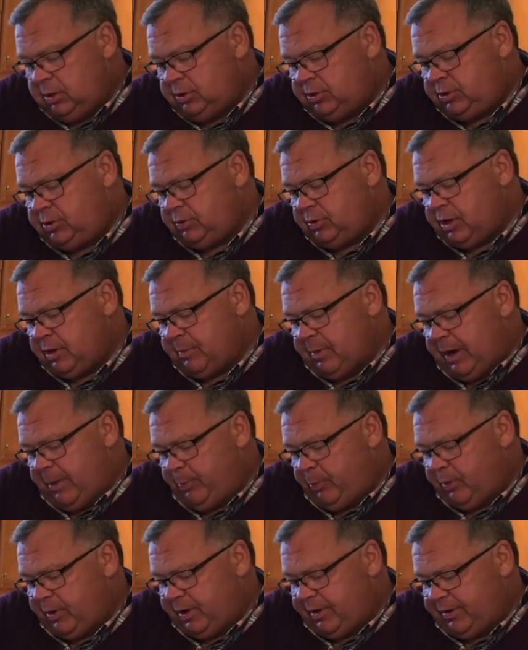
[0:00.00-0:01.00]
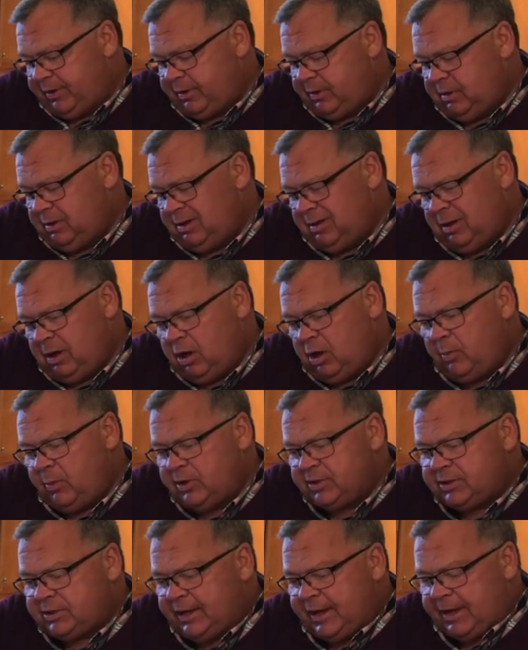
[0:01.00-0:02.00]
to come up with
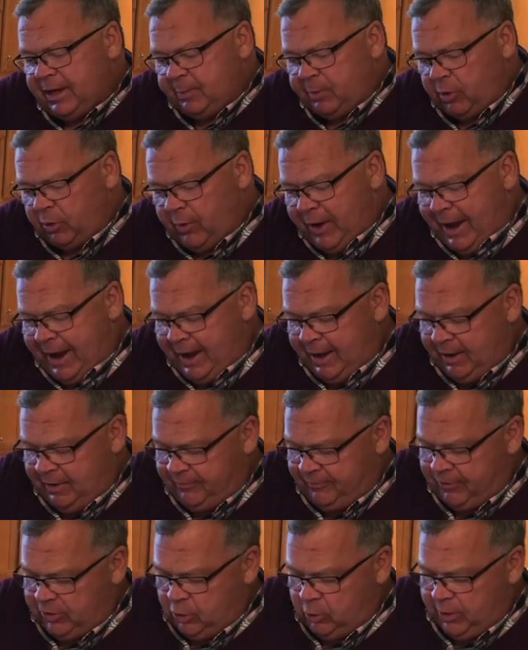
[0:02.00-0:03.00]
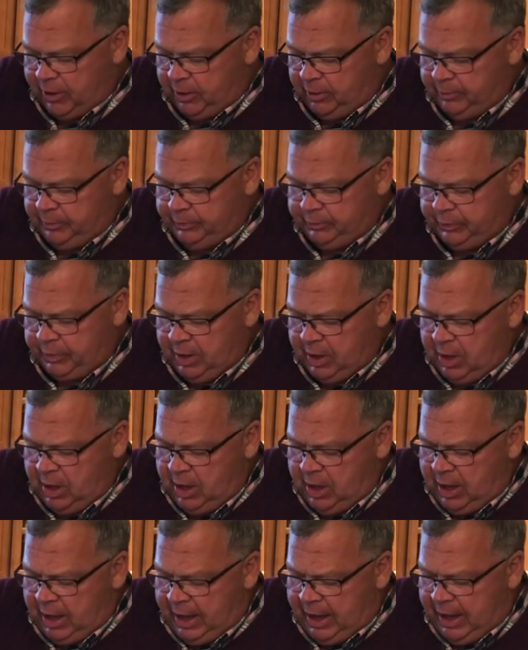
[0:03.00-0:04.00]
almost like a meringue, if you will,
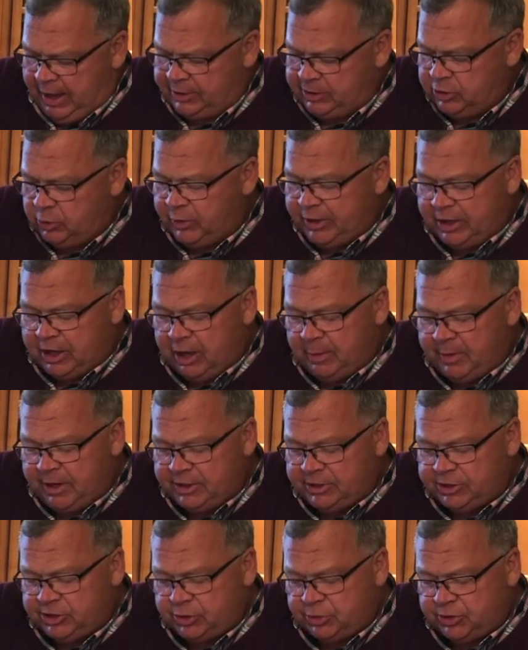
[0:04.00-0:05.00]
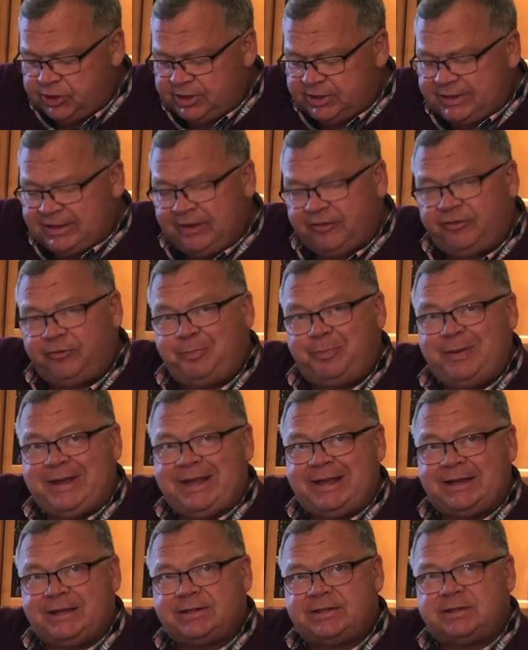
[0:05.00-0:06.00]
until they come into stiff
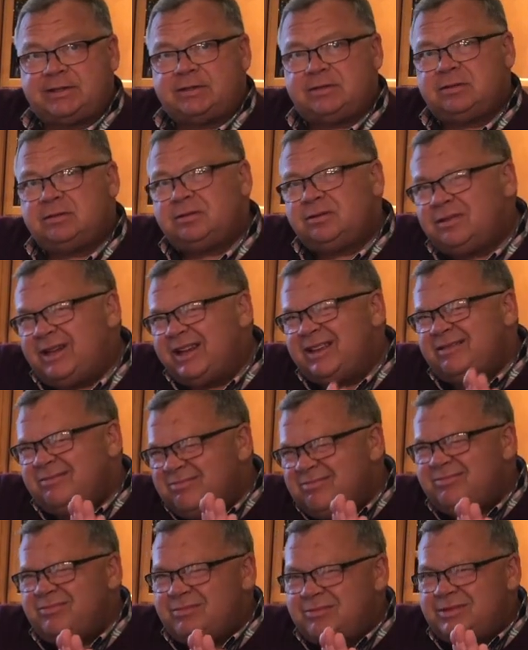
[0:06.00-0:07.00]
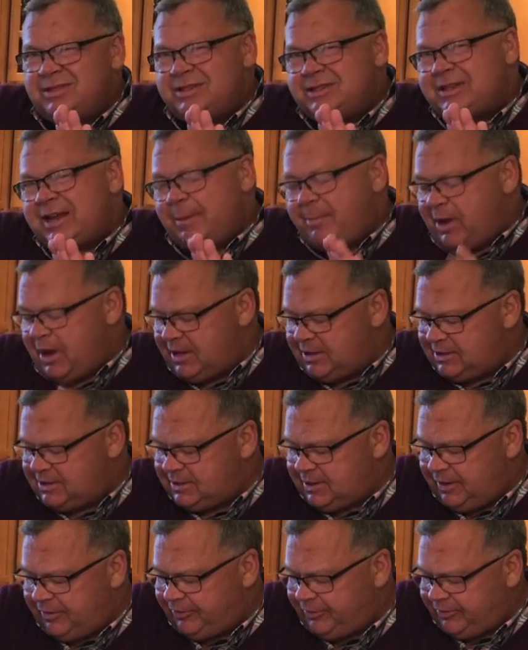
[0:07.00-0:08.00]
peaks, like
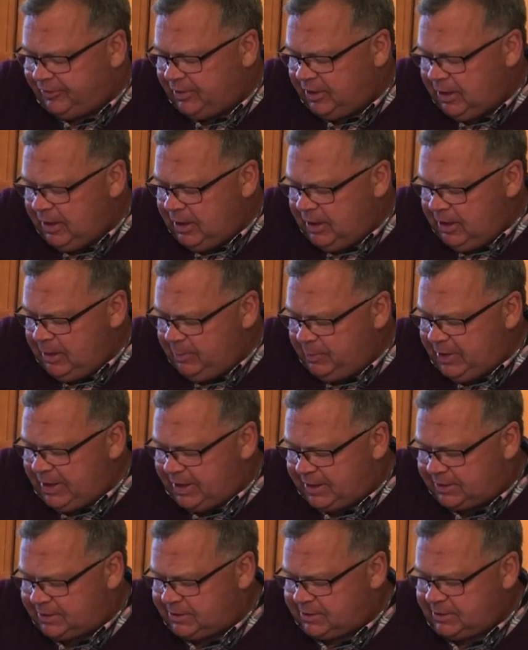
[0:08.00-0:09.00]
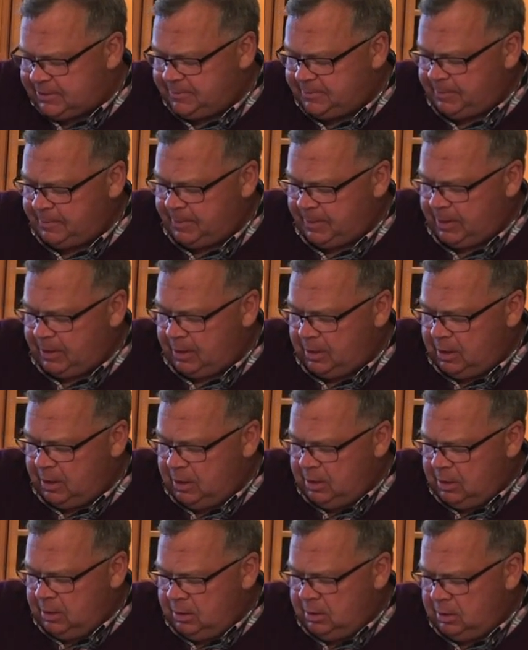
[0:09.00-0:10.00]
semi-stiff peaks,
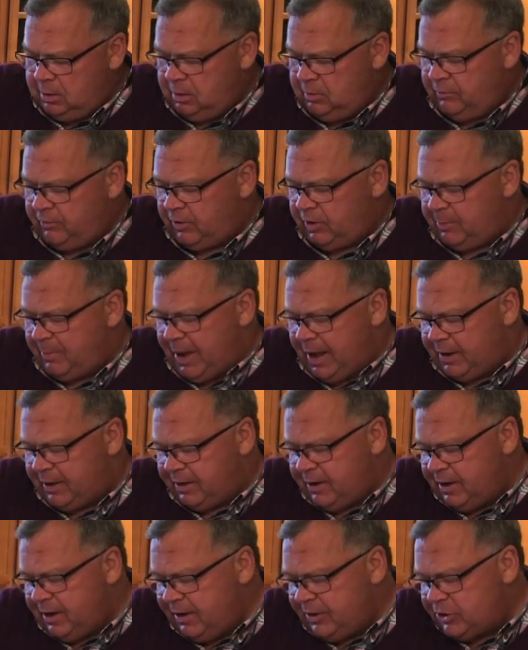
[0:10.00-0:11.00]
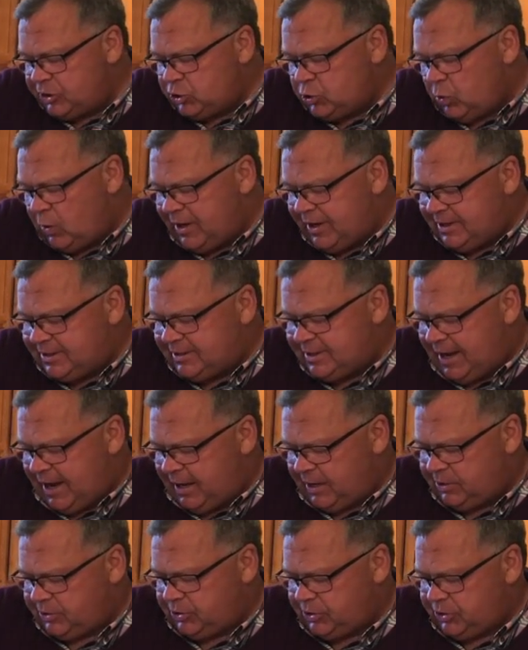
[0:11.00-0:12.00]
for about another 20
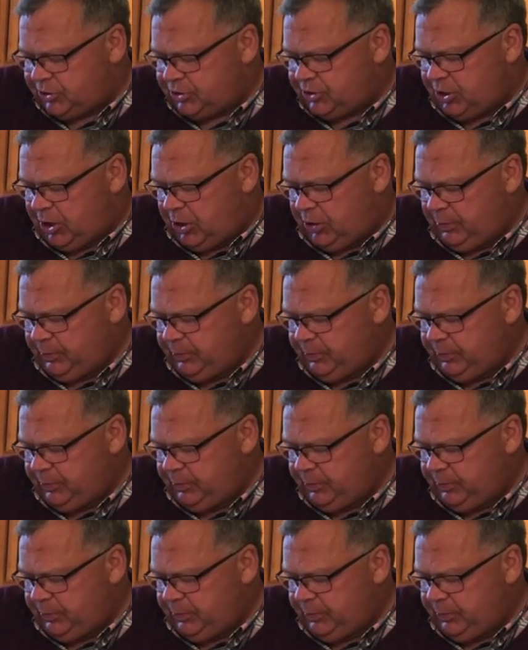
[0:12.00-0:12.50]
seconds or so.